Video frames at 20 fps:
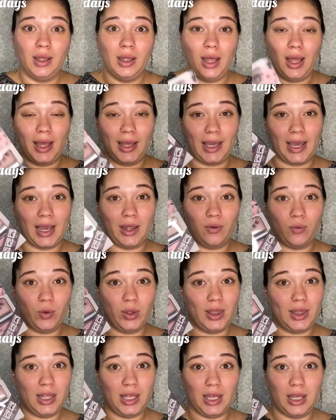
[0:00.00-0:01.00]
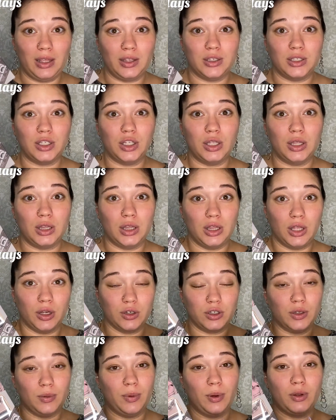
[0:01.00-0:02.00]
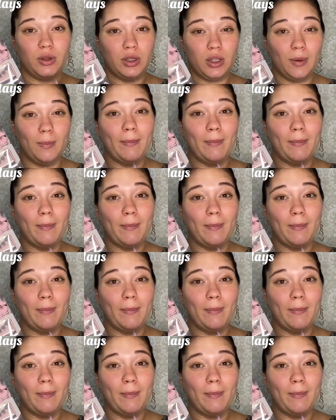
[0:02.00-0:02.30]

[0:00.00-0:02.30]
Again, with these, they're